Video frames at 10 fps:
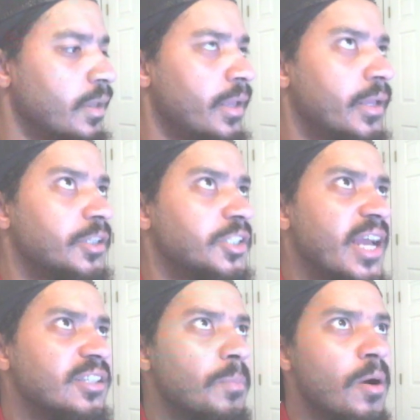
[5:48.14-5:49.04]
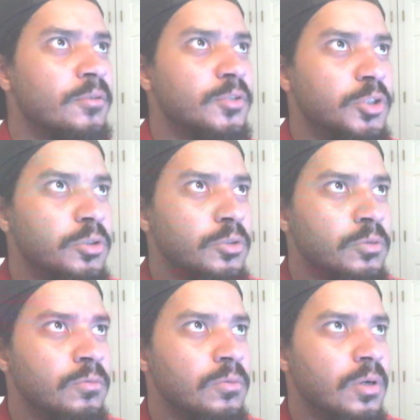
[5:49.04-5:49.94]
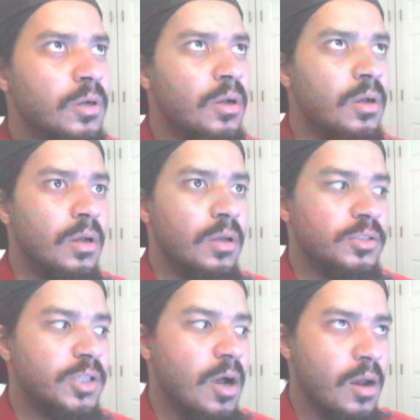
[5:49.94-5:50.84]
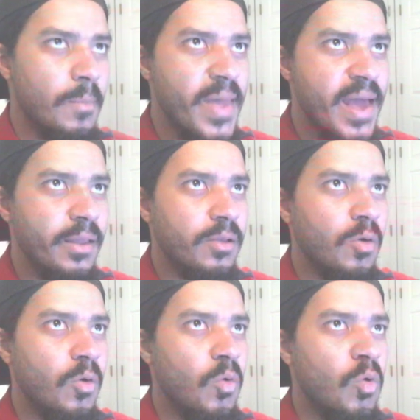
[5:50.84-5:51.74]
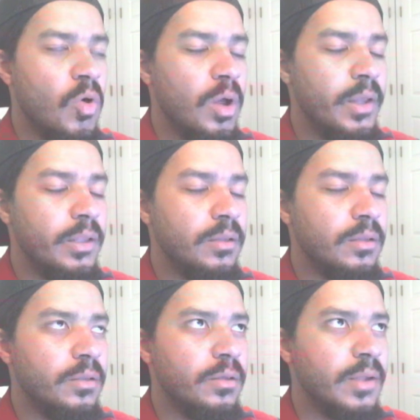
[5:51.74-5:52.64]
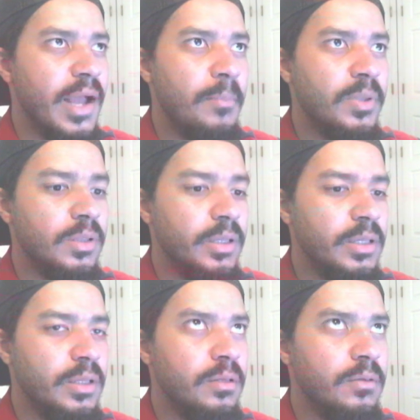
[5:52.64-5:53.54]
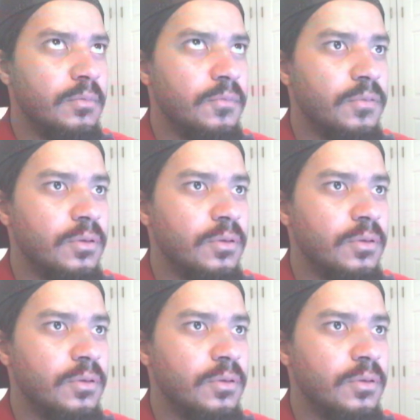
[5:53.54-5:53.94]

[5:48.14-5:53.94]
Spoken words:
And she has a part two to Automatic on, I believe,